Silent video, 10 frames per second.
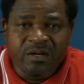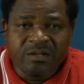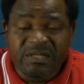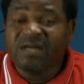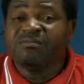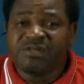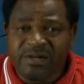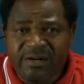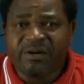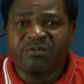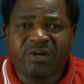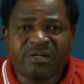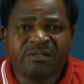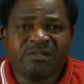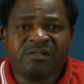Times there are
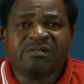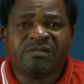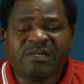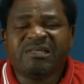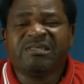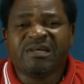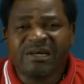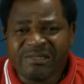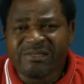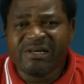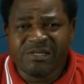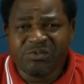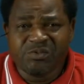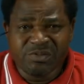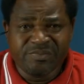when certain answers
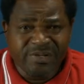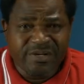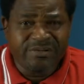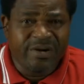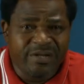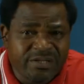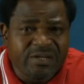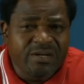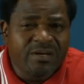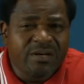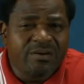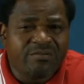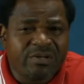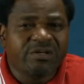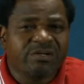will be correct
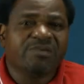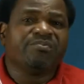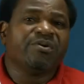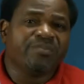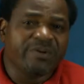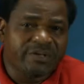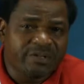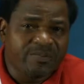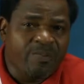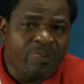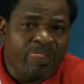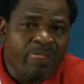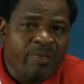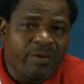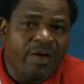but not appropriate.
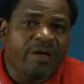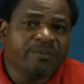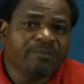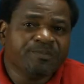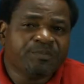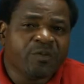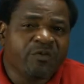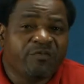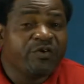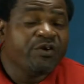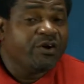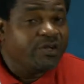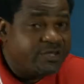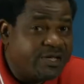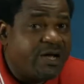Okay? For your
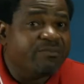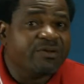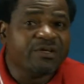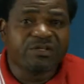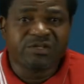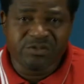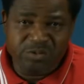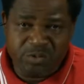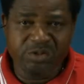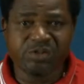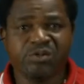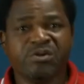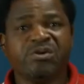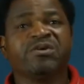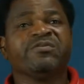examination, what you
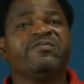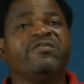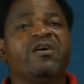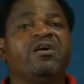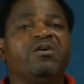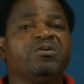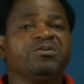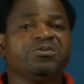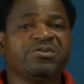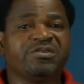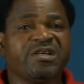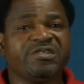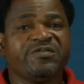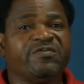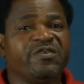look for, what you search
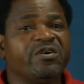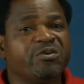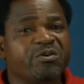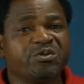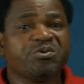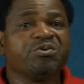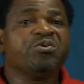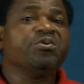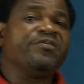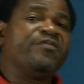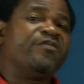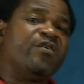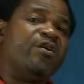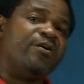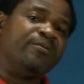for, what you go
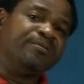for